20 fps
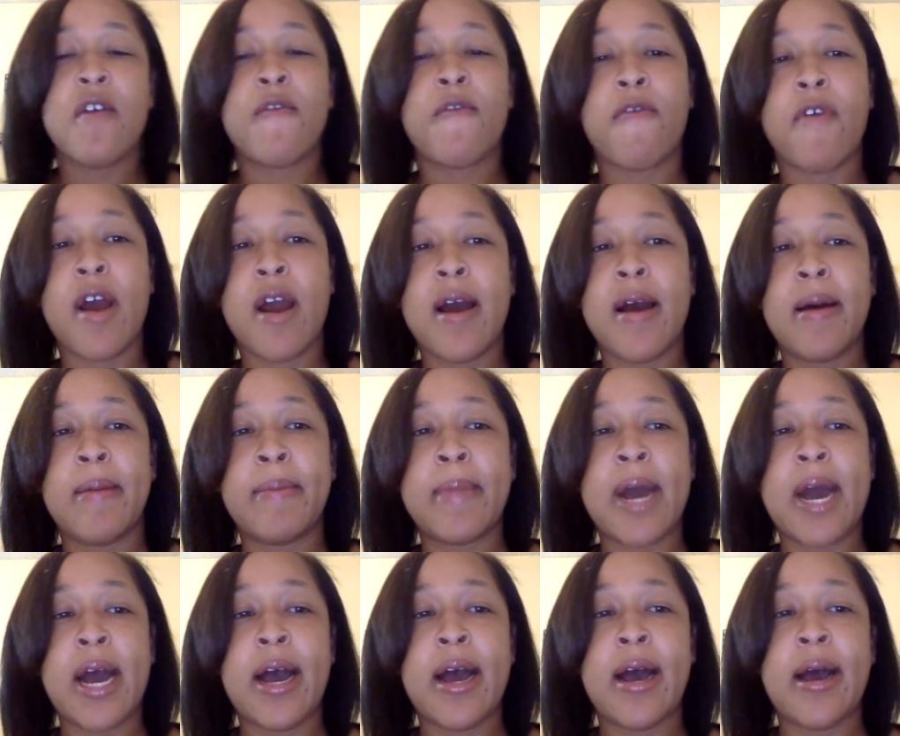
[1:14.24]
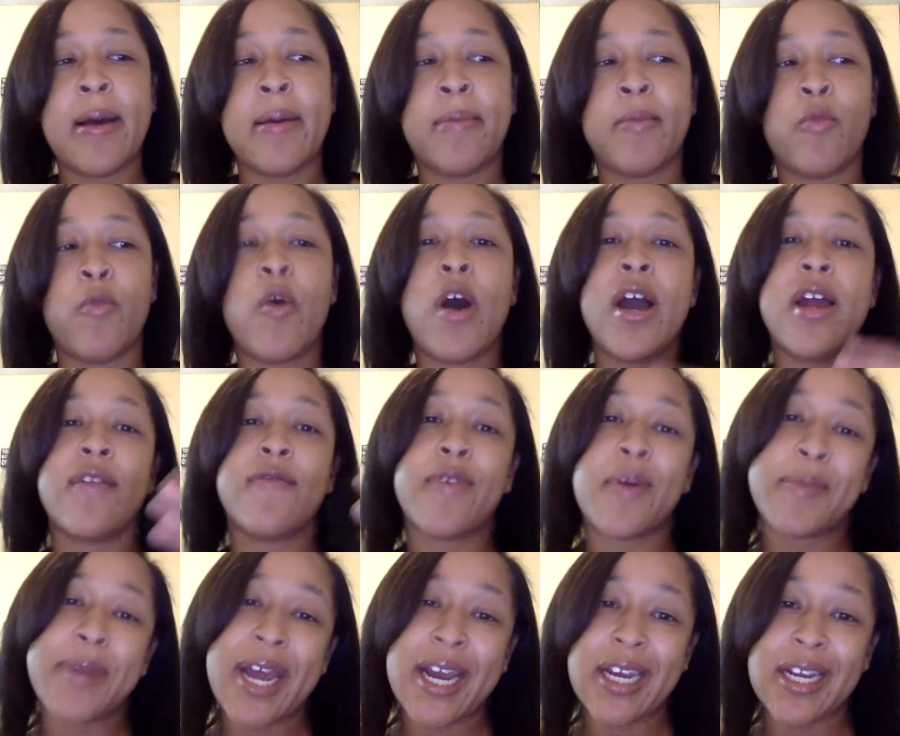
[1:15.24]
from um, one, from
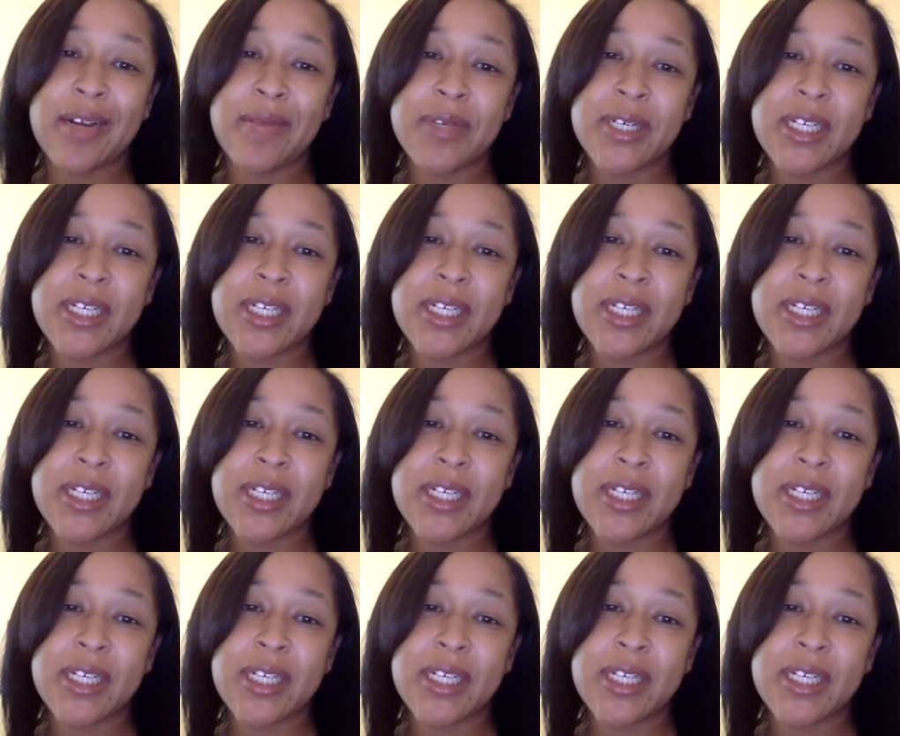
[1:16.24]
an academic